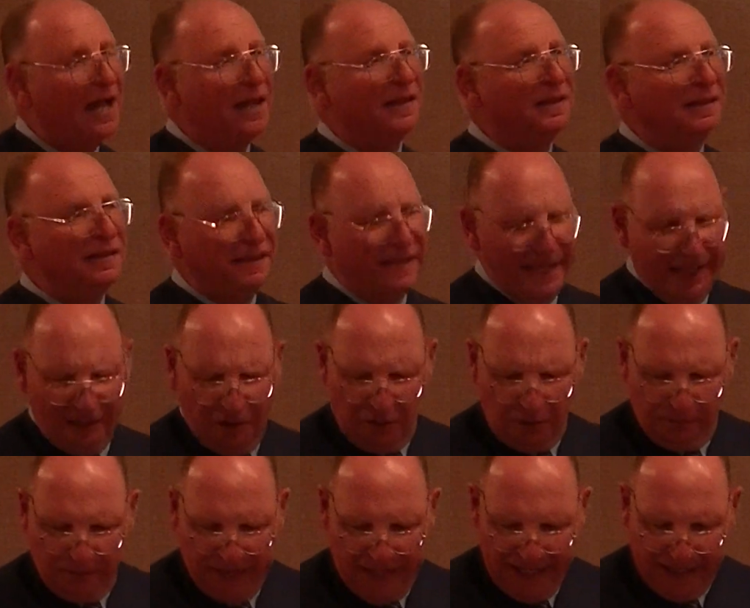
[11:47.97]
a
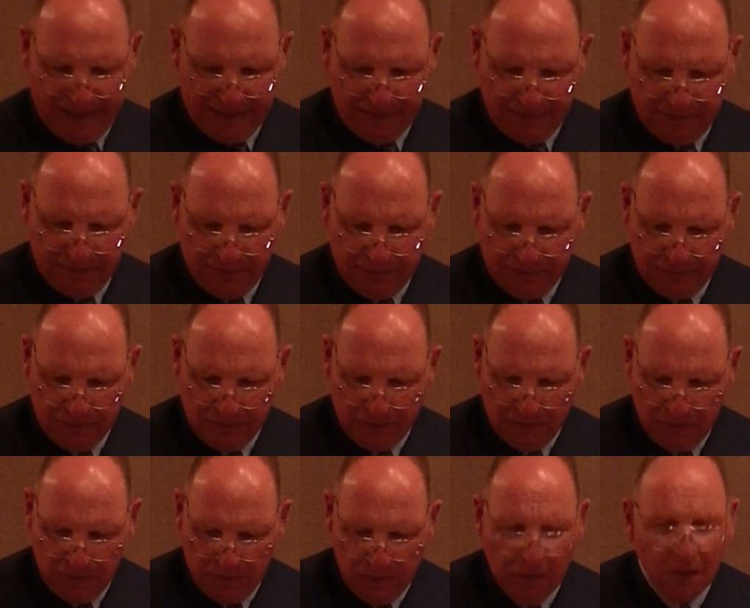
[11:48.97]
little bit,
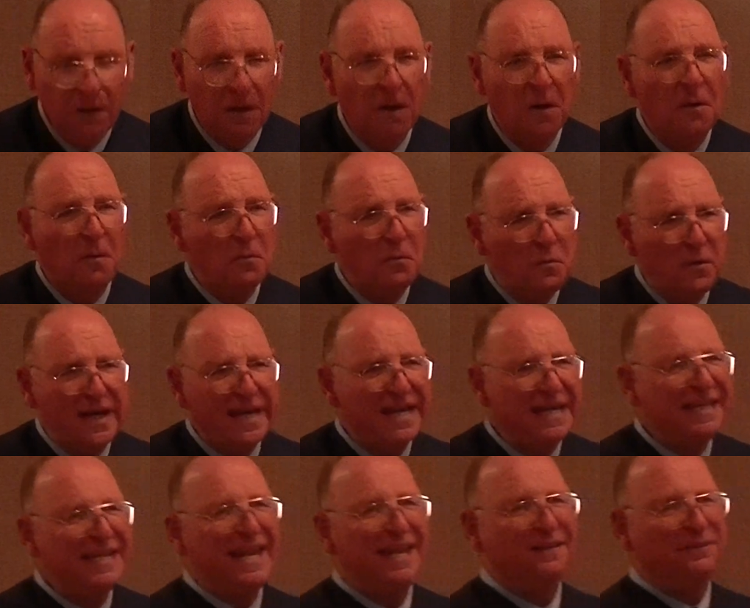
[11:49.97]

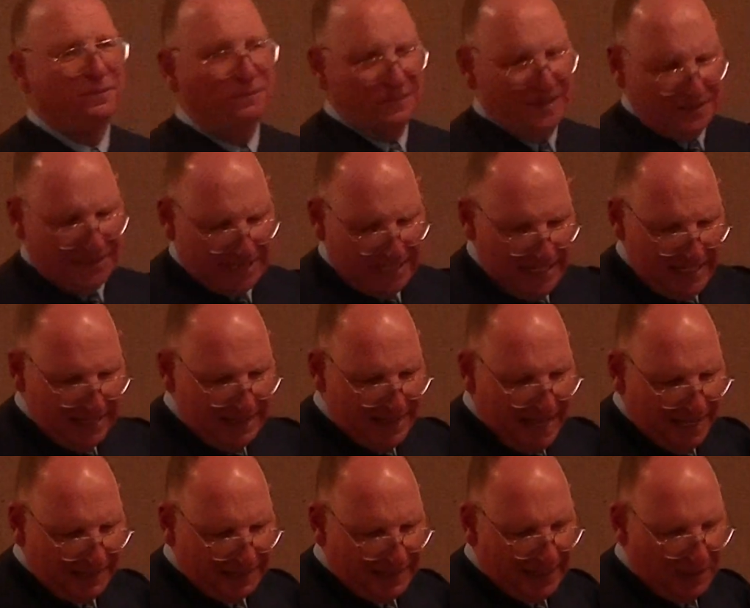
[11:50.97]
we can see
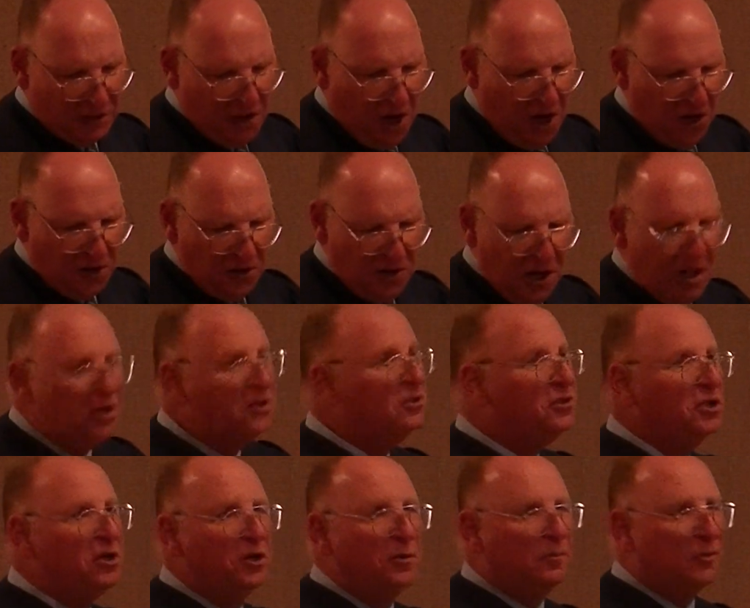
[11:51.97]
that there are
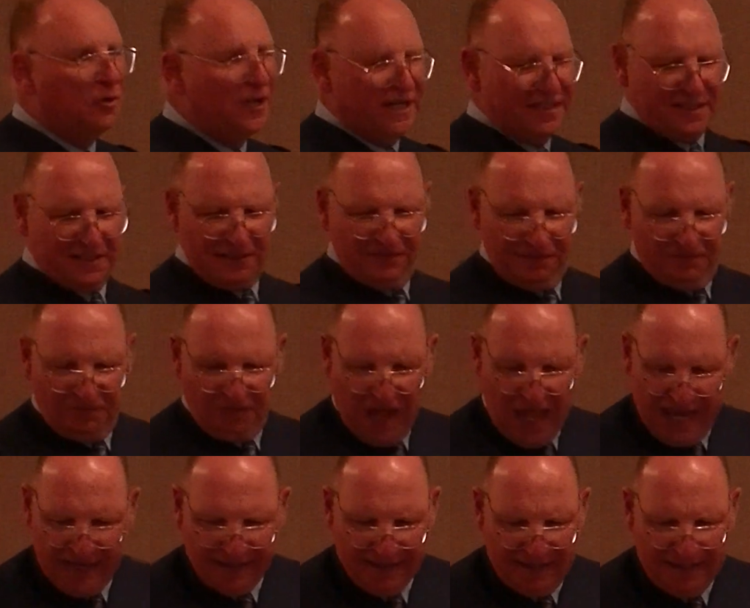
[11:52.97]
numerous
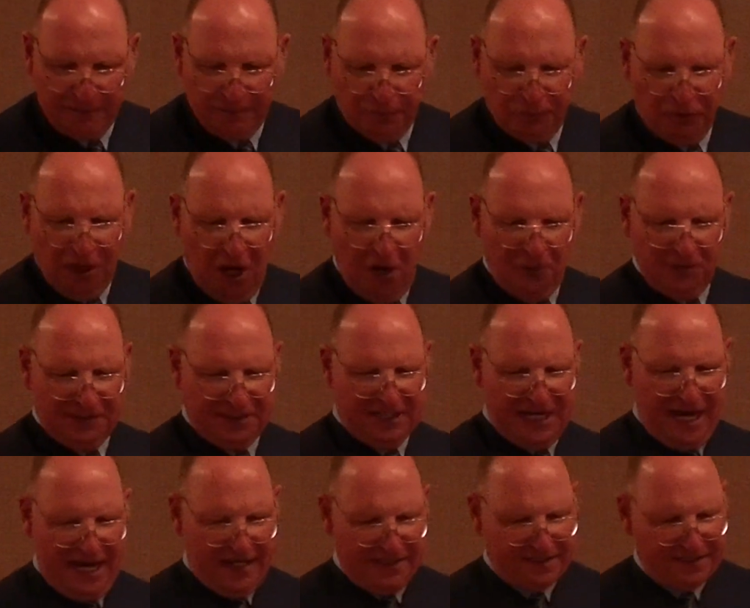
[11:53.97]
violent
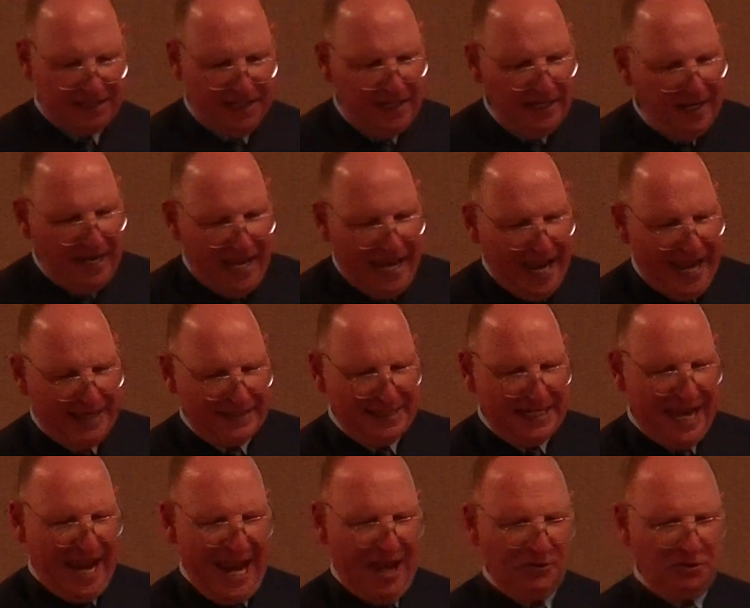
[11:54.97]
protests
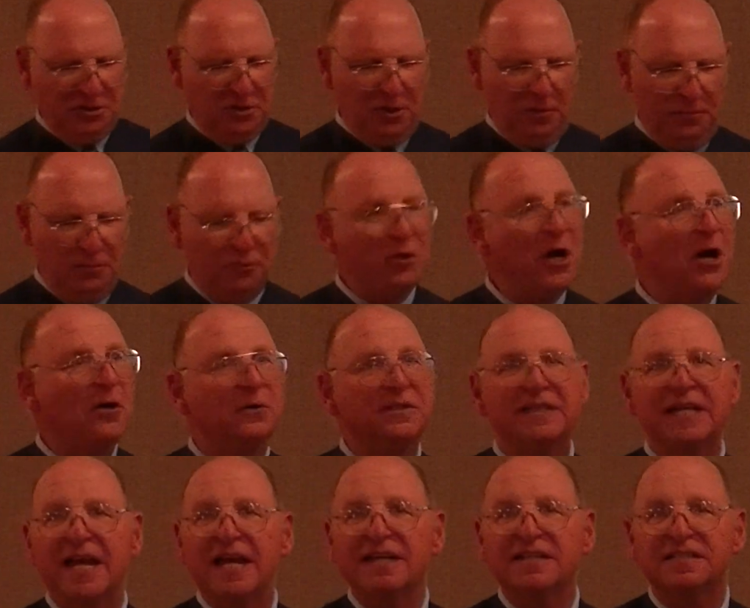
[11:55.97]
and
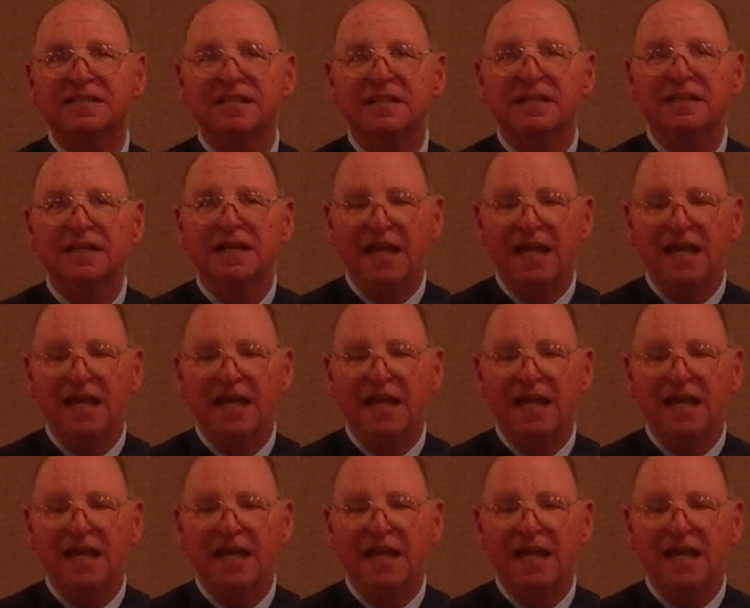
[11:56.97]
counter-protests